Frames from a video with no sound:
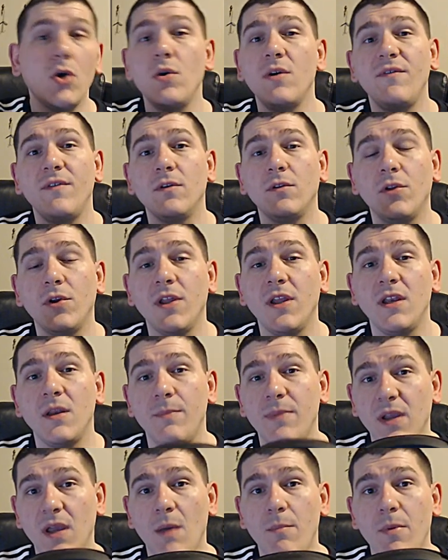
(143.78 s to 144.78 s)
if you're looking to
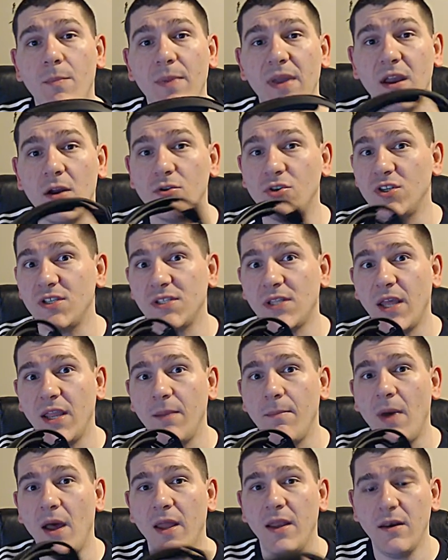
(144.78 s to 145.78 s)
pick up a pair just
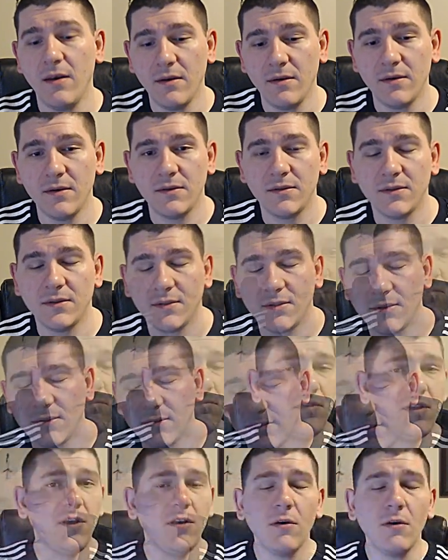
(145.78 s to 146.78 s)
like mine.
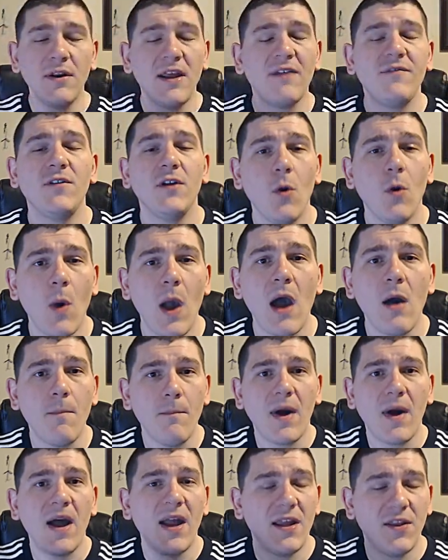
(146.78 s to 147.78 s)
You don't have to go out and
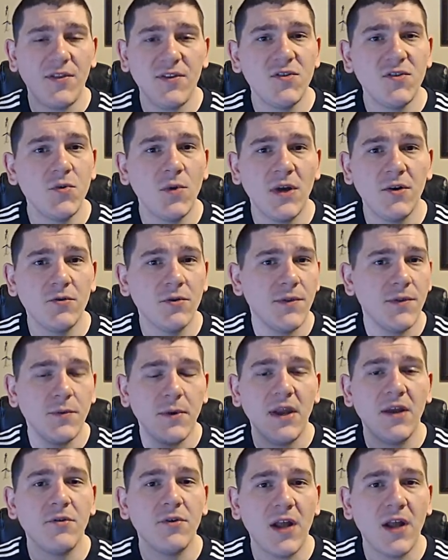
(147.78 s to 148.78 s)
buy a $200,
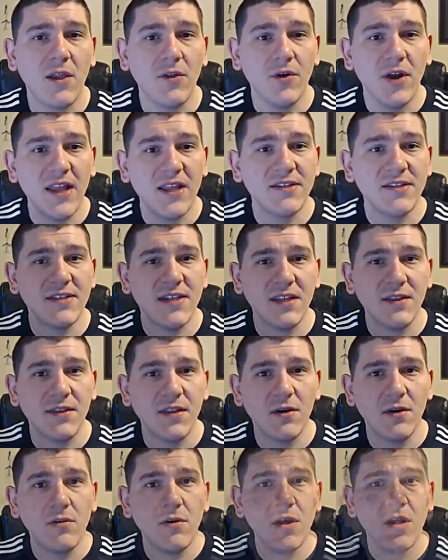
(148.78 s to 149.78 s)
$300 headset
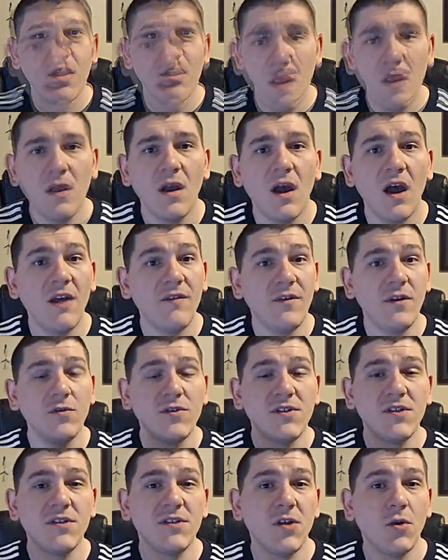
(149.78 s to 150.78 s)
though. I've
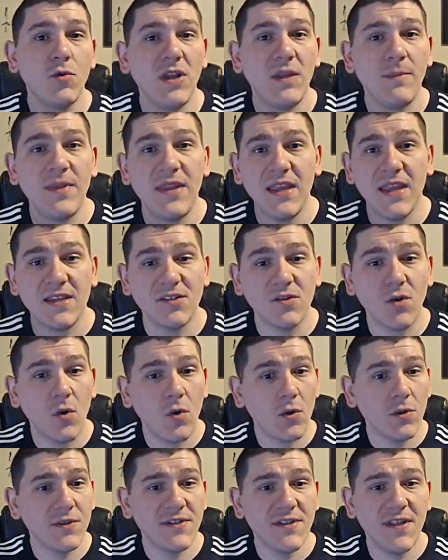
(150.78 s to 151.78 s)
used Sony PS
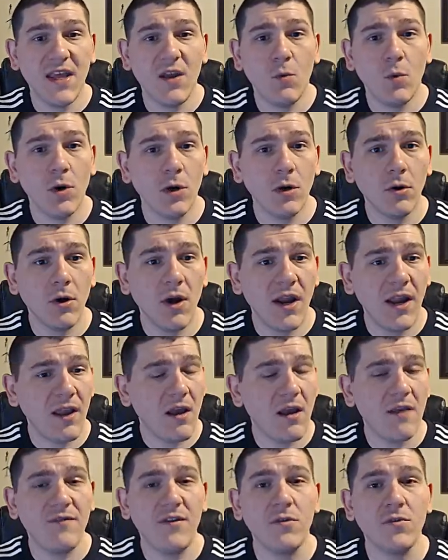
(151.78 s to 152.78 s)
Golds, they work great.
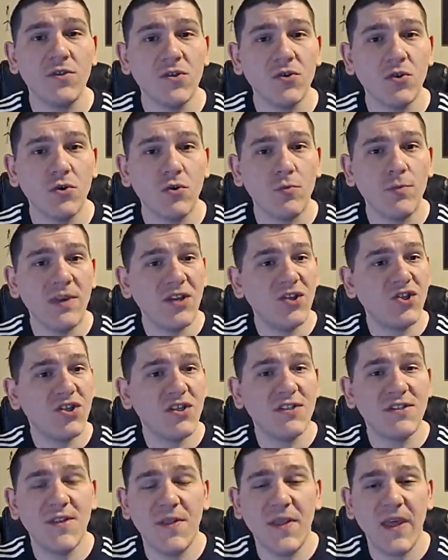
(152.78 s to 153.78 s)
I've used Turtle
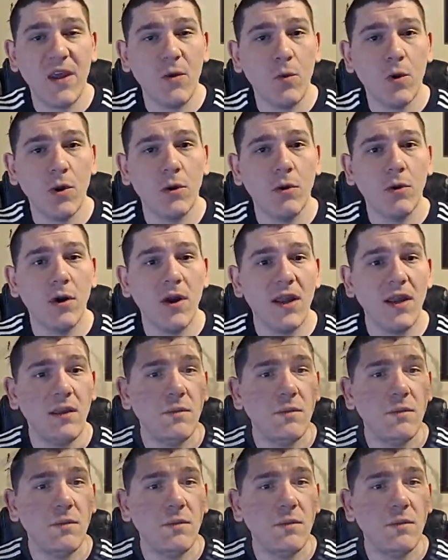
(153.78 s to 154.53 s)
Beaches, they work great.